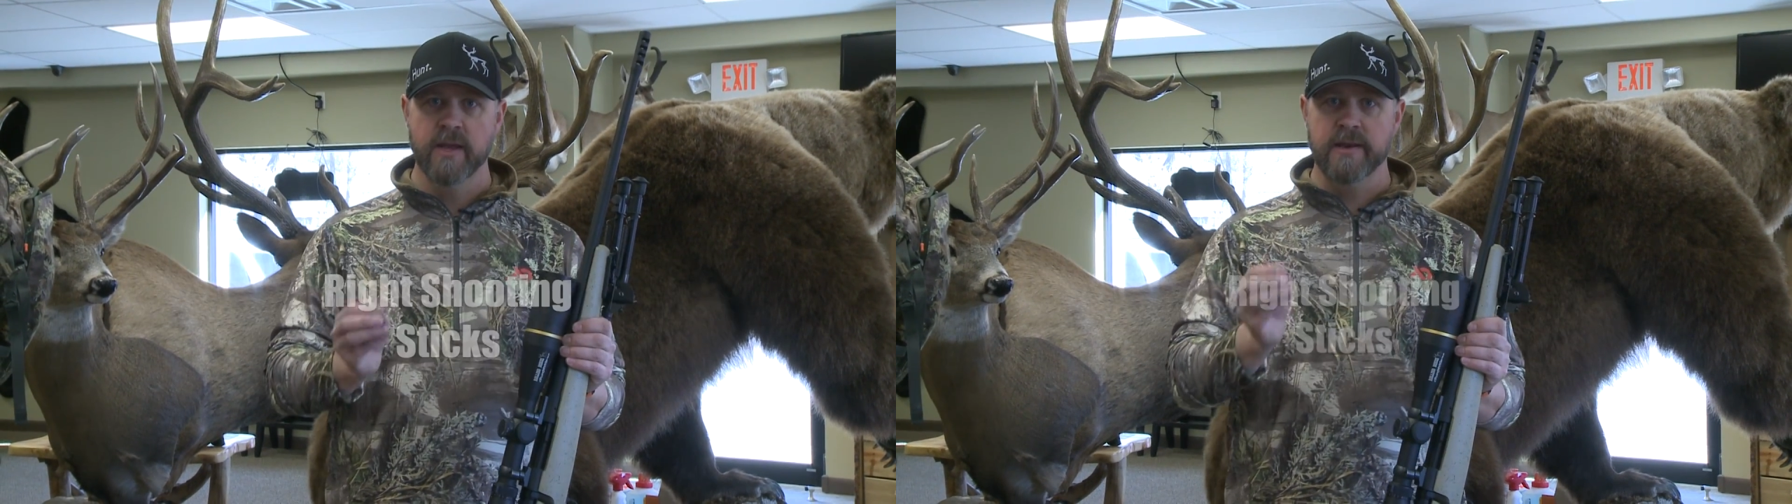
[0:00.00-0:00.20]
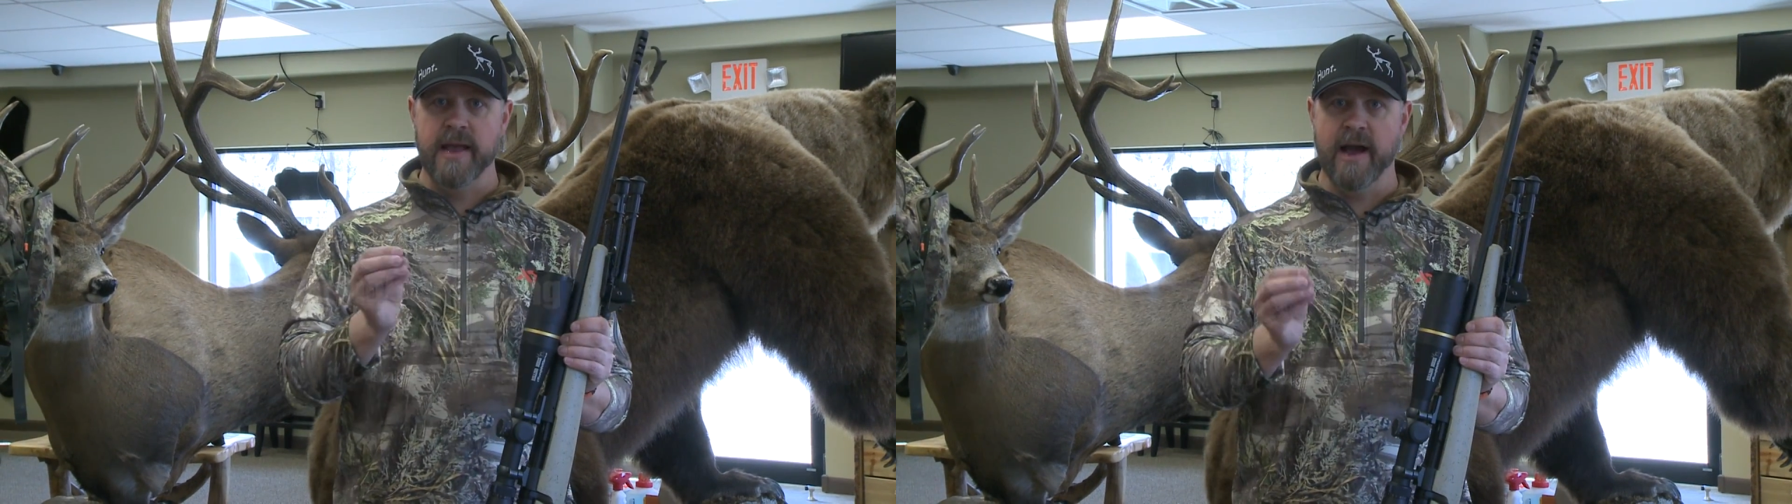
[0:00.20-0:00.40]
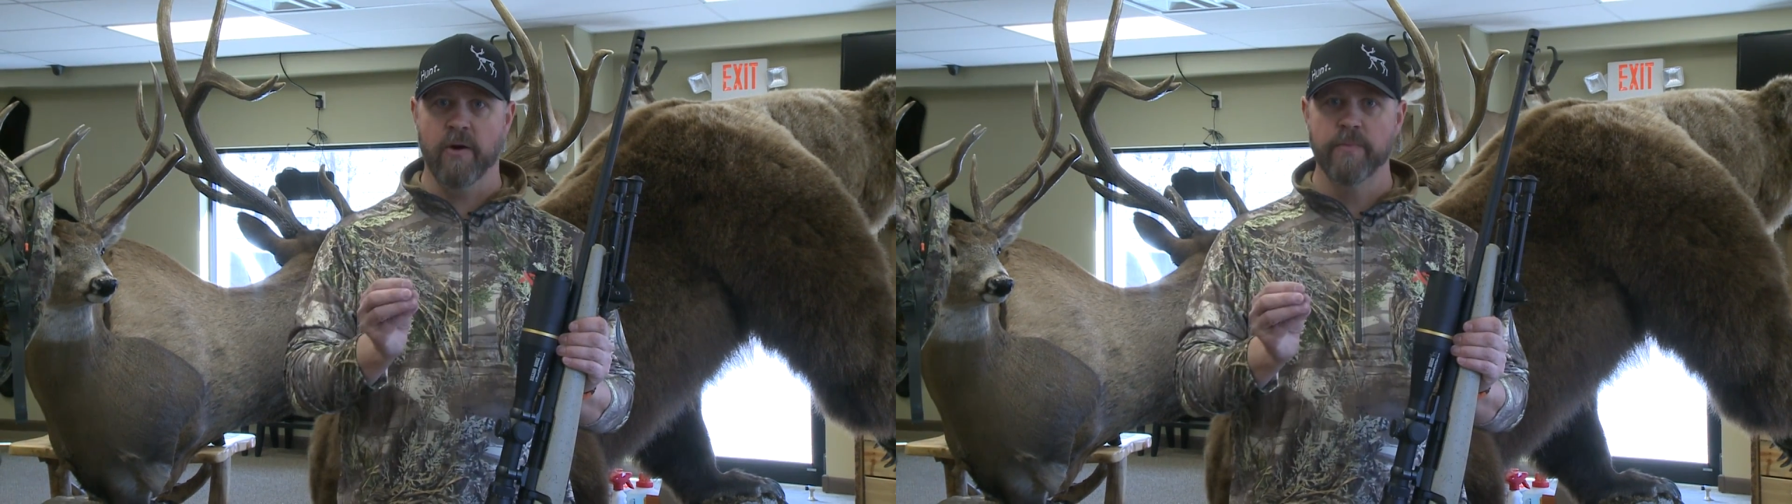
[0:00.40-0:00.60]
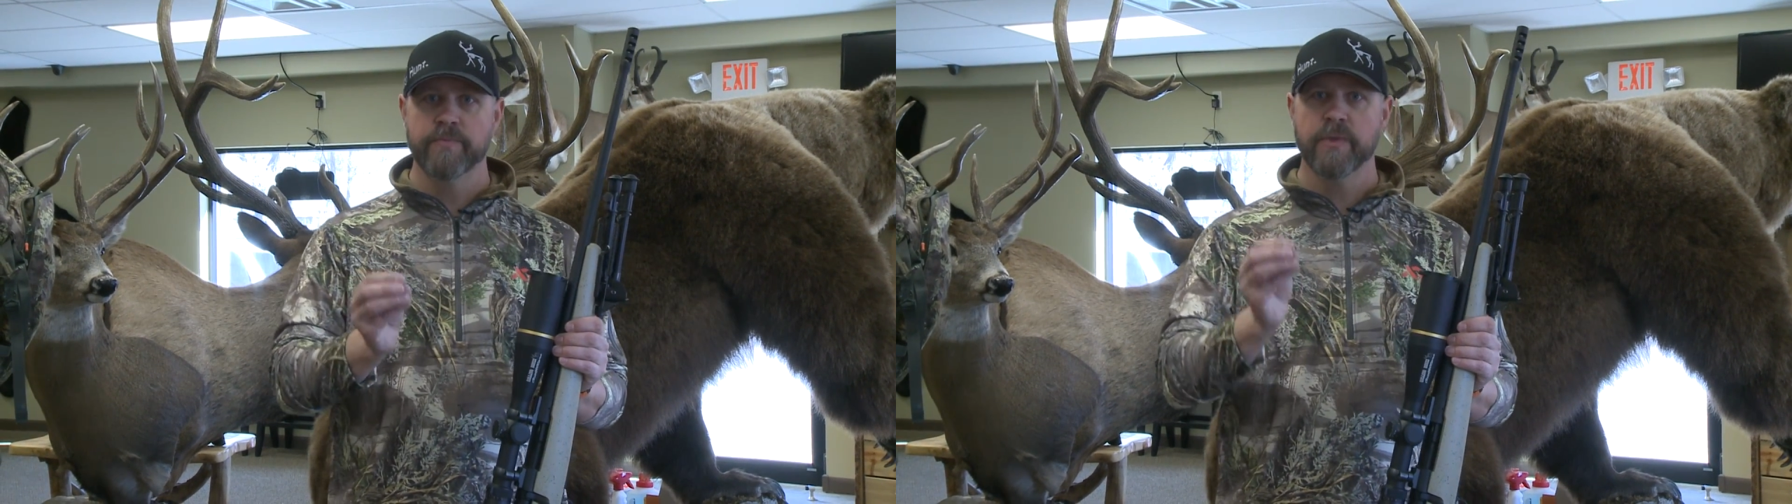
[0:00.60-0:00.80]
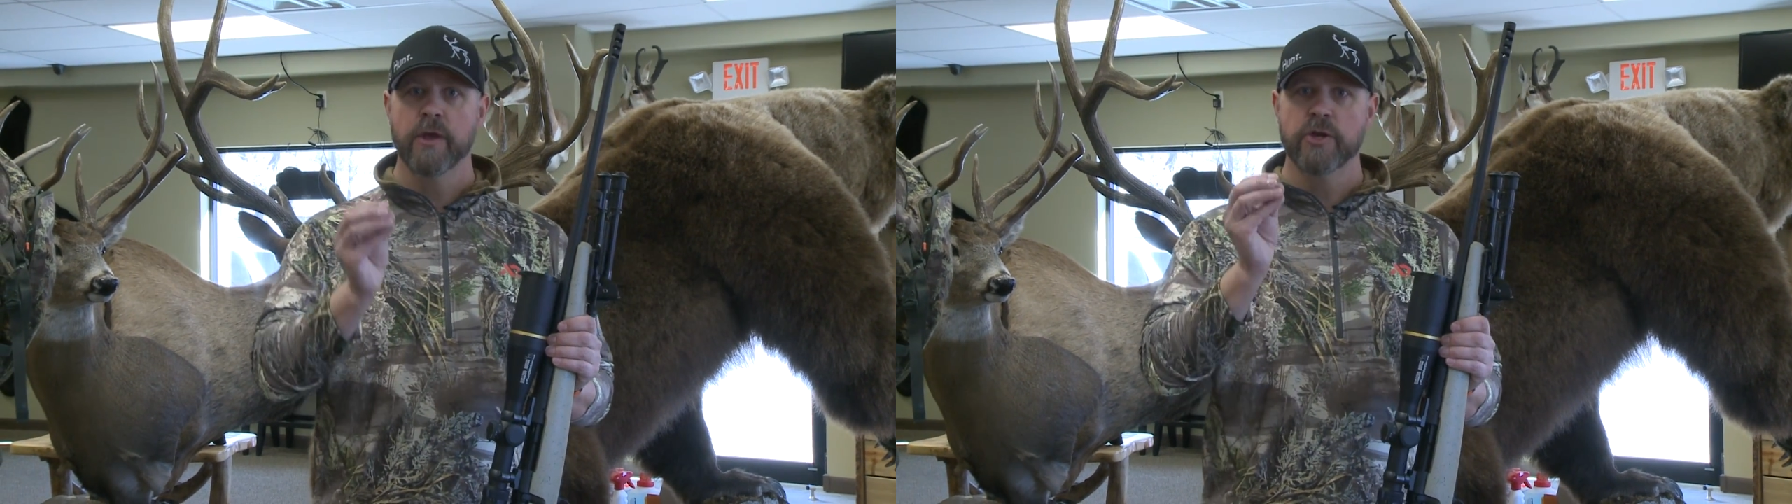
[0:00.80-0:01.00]
Now,
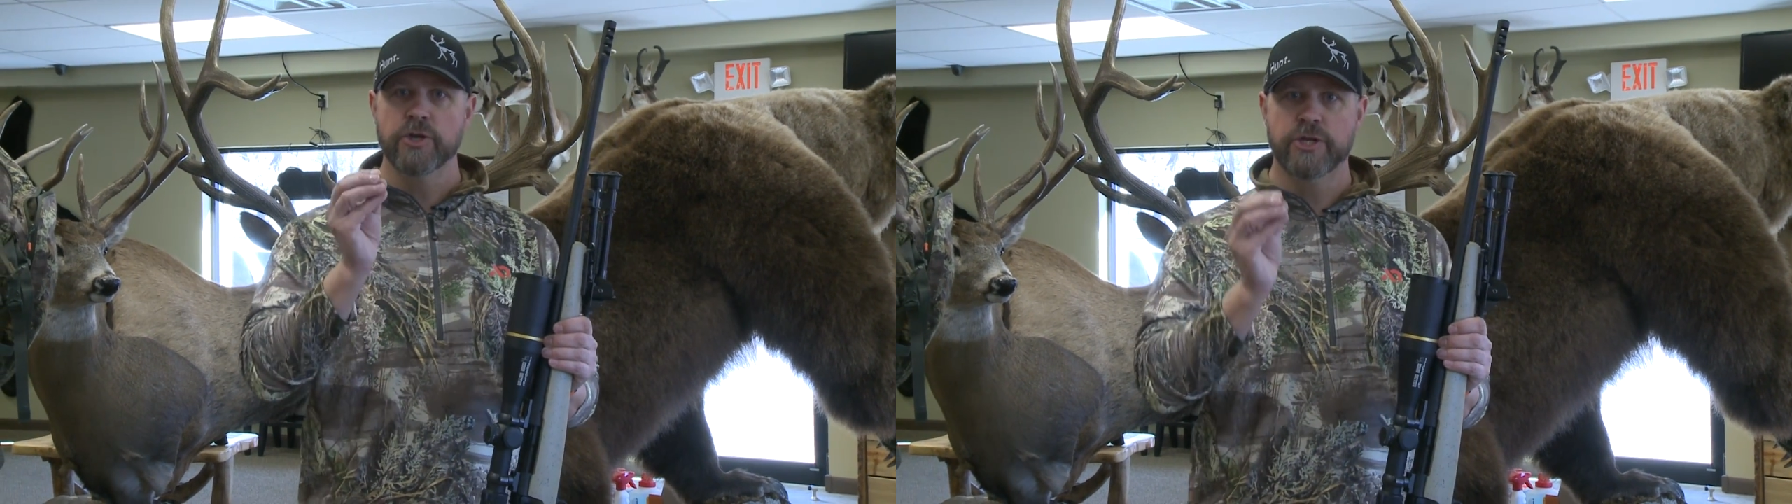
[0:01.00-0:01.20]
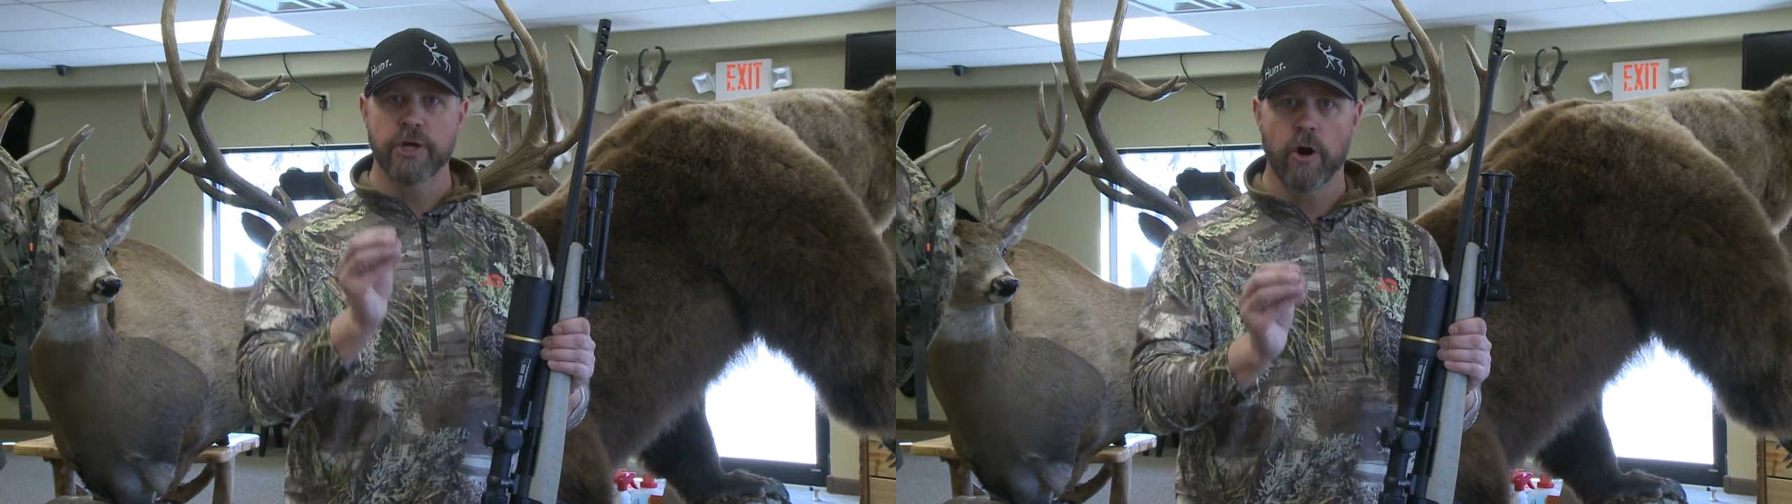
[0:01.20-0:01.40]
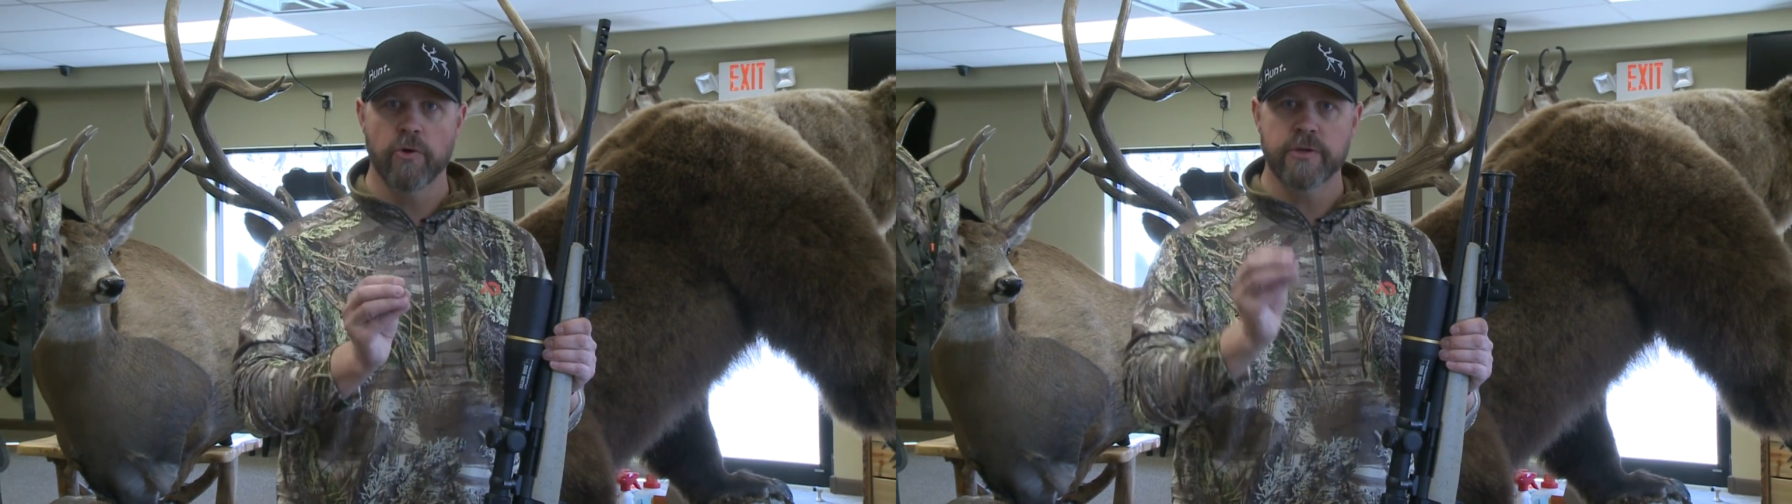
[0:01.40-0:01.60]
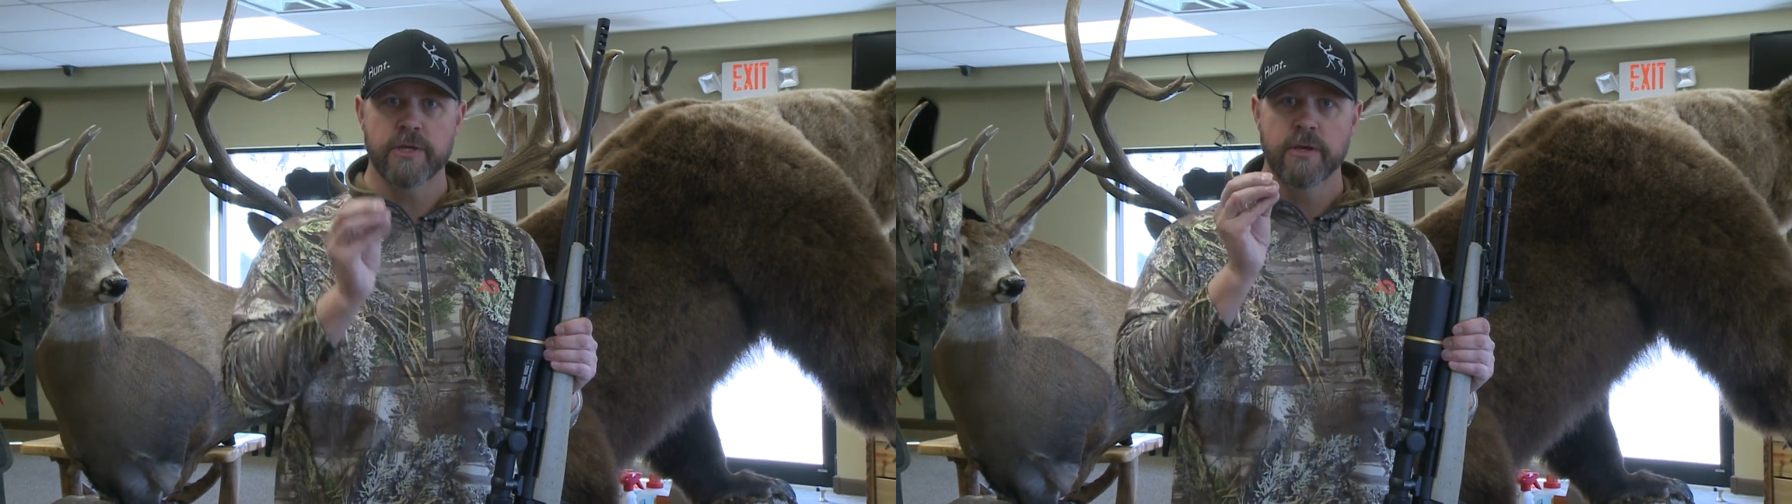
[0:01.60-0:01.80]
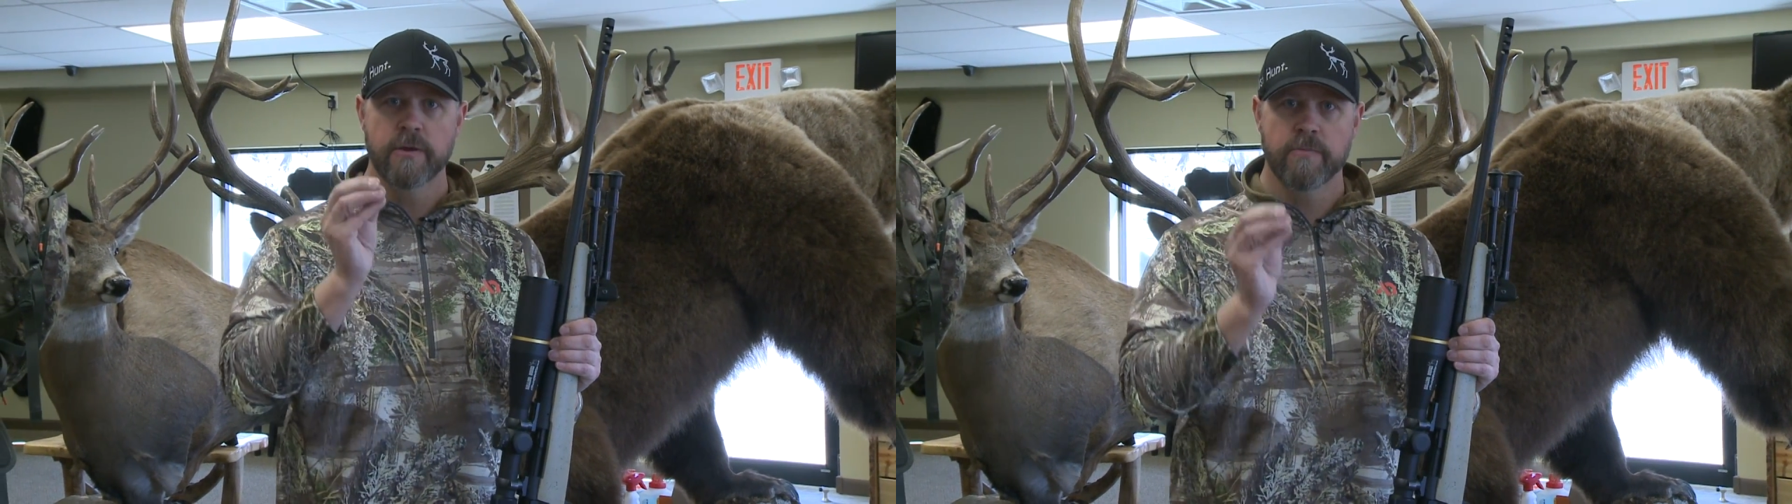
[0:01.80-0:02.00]
don't